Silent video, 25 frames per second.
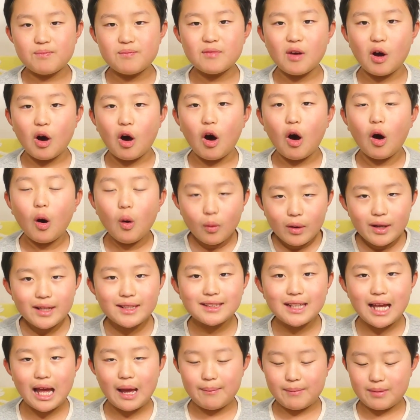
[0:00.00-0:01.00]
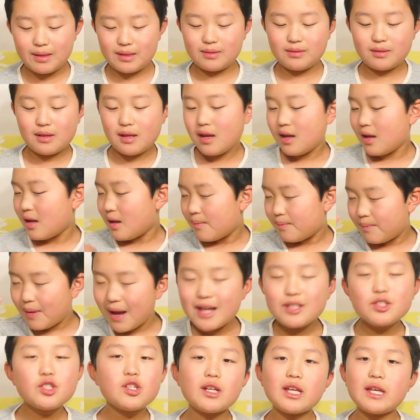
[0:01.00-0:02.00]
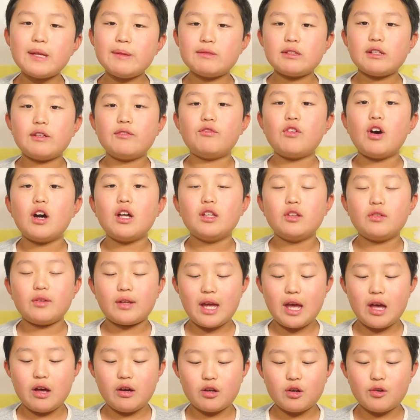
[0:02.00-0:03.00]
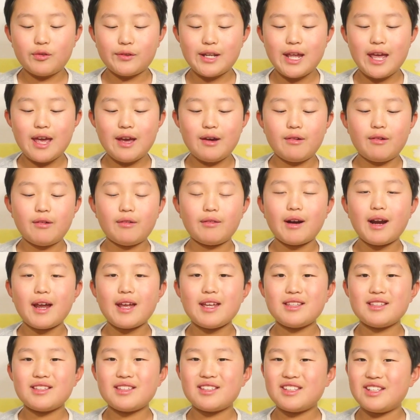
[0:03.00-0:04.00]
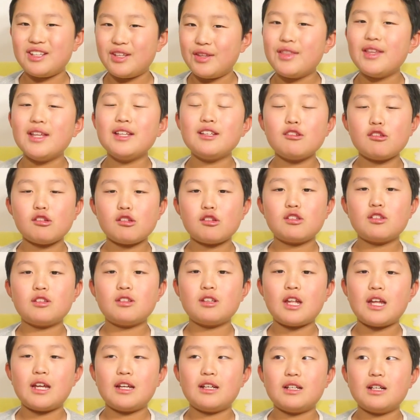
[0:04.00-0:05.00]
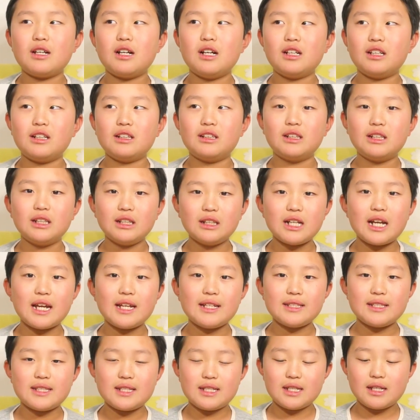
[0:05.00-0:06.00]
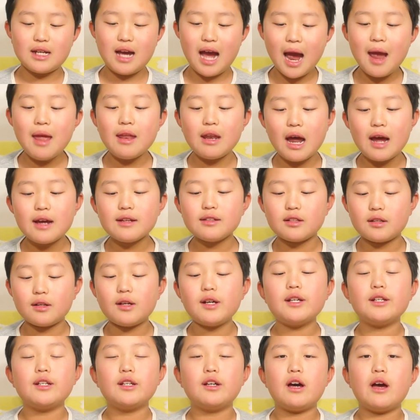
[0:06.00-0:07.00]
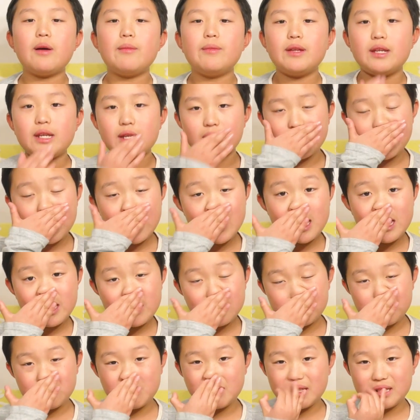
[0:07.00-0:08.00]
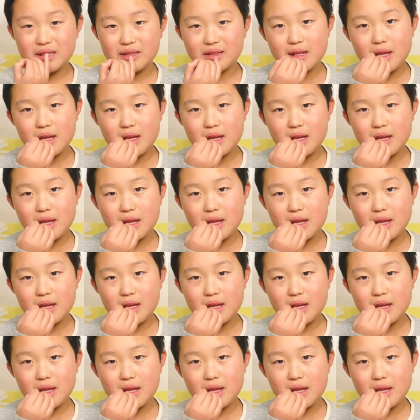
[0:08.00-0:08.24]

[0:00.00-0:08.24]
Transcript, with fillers: always, I mean, Petra keeps on following El Conejo, right? Do you think this is like a good idea? I, I know, I know, I mean, it is, but